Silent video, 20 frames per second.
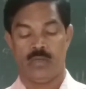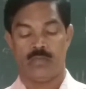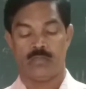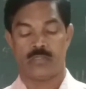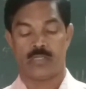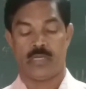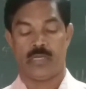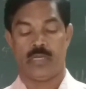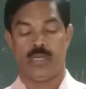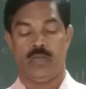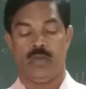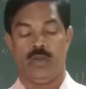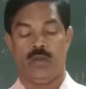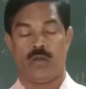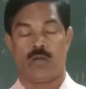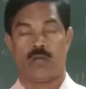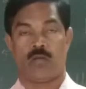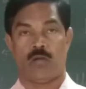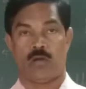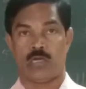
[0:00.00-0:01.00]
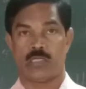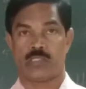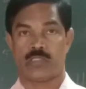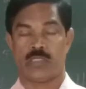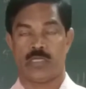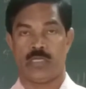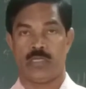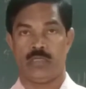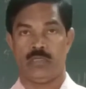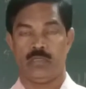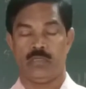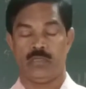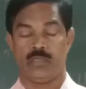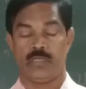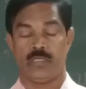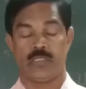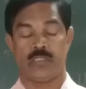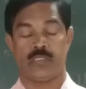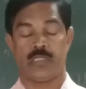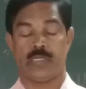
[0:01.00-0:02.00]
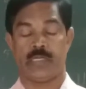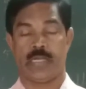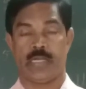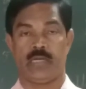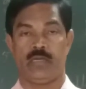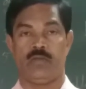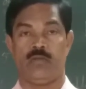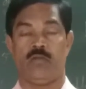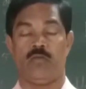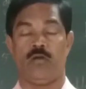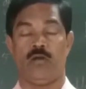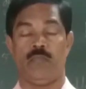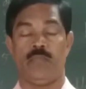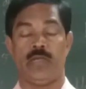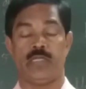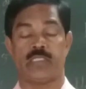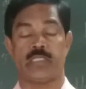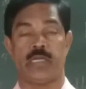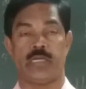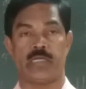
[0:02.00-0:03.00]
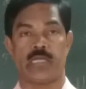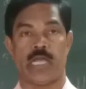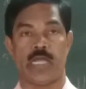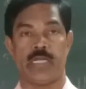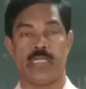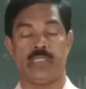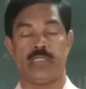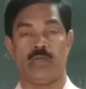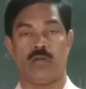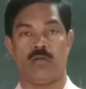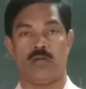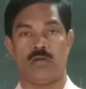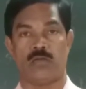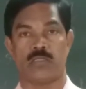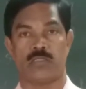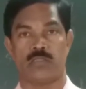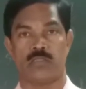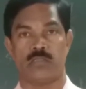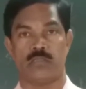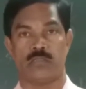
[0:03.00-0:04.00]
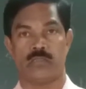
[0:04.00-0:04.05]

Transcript: See, costing, it is a technique of ascertaining the cost.